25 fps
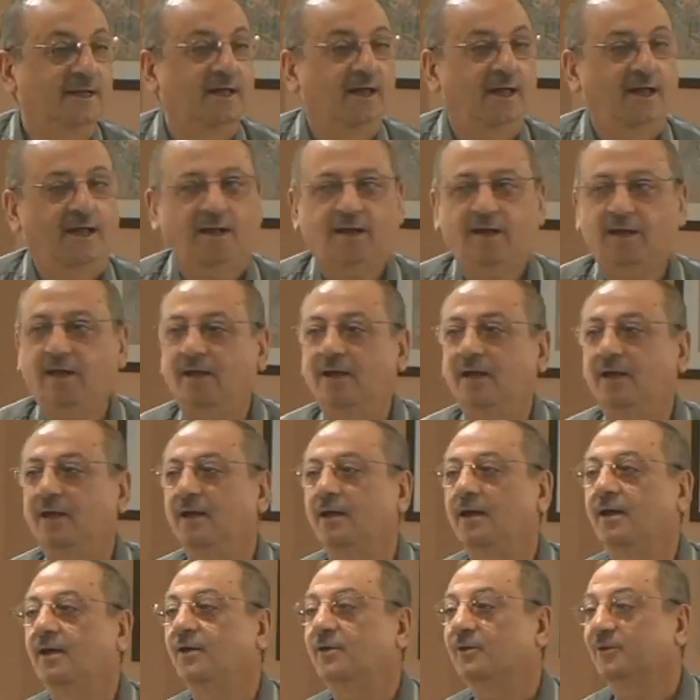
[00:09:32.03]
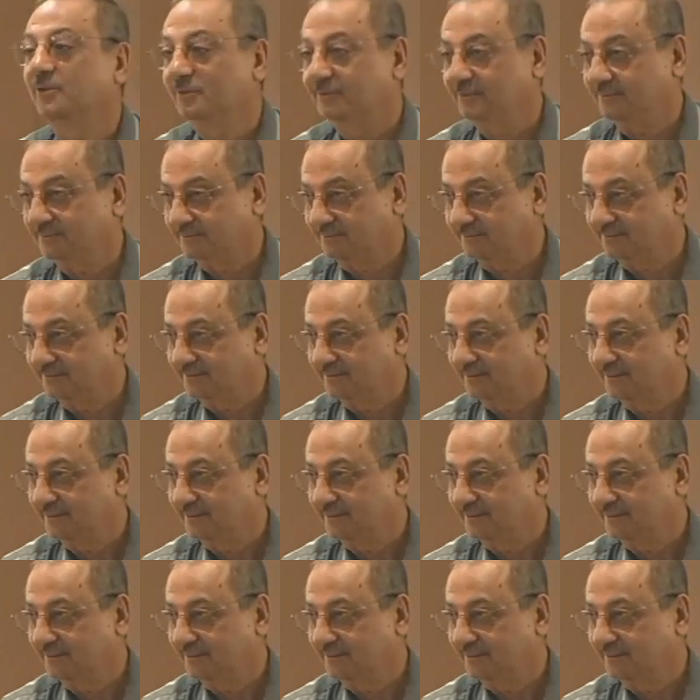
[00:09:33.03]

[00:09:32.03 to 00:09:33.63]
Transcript: harun.